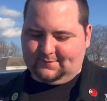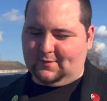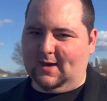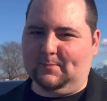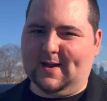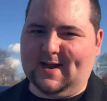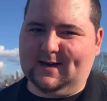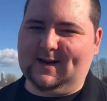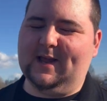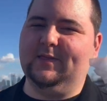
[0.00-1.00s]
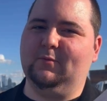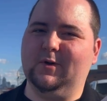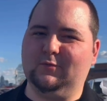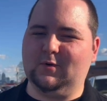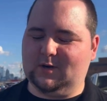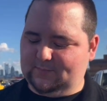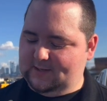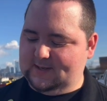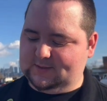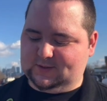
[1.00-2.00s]
Frank bag and the Roadrunner
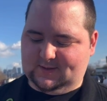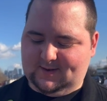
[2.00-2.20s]
plush,